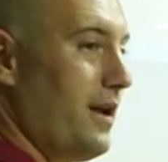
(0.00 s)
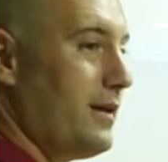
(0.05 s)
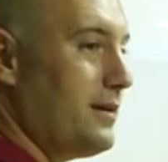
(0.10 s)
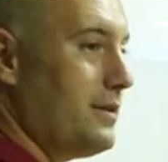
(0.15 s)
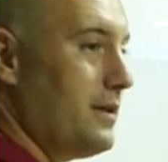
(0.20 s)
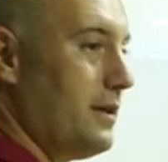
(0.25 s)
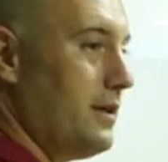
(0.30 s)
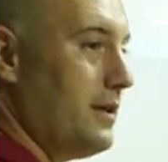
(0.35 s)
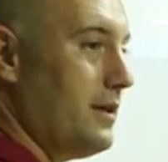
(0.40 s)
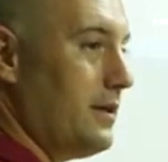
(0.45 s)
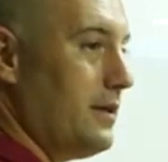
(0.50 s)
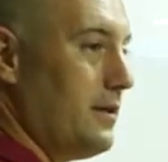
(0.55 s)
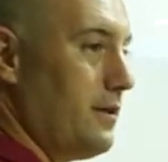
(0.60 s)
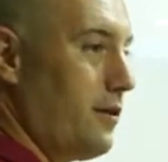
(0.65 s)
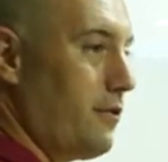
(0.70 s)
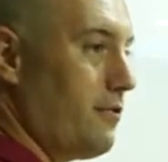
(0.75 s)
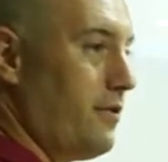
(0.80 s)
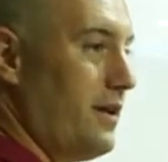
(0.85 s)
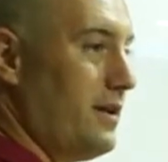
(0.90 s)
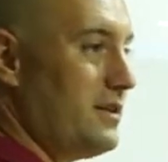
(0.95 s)
at uh,
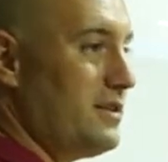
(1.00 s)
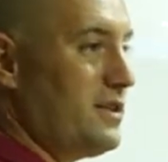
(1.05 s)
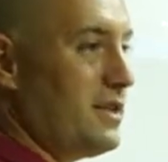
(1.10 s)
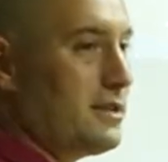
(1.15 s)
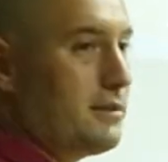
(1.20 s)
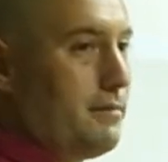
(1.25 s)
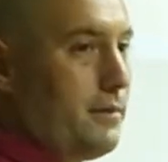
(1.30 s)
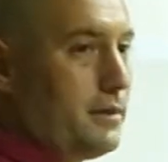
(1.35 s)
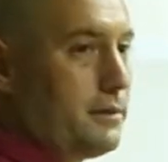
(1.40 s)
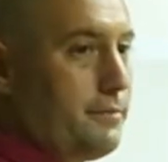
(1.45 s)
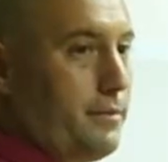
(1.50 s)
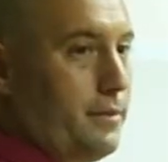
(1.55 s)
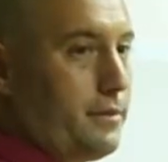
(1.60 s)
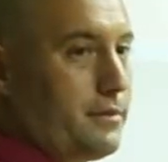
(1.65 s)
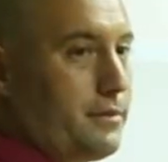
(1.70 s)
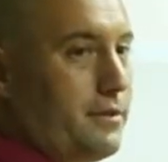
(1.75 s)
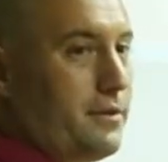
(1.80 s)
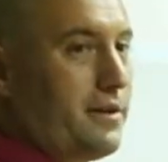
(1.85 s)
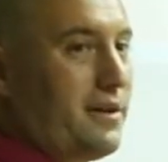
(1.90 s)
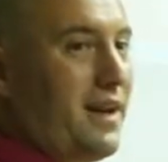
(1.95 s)
three and six months
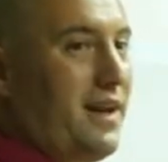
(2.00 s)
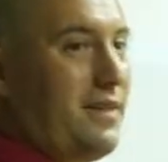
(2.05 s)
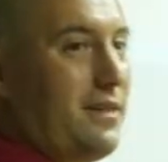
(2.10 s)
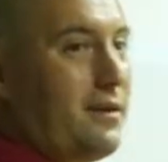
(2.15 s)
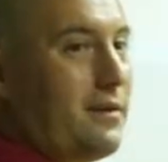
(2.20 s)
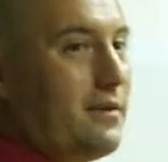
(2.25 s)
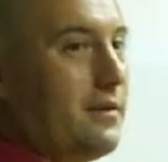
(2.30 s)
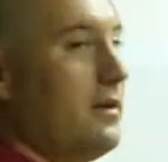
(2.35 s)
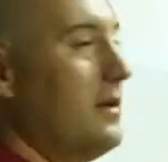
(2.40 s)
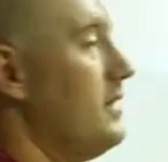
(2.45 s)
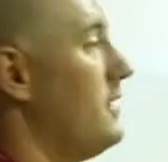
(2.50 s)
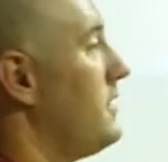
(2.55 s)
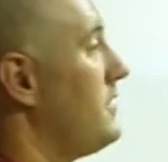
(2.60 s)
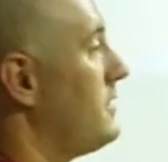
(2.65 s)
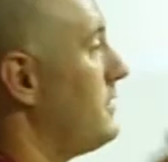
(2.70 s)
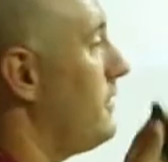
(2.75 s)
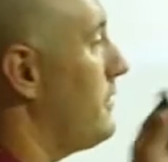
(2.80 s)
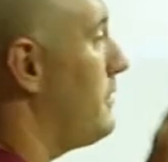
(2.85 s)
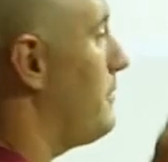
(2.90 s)
post hurricane. They're still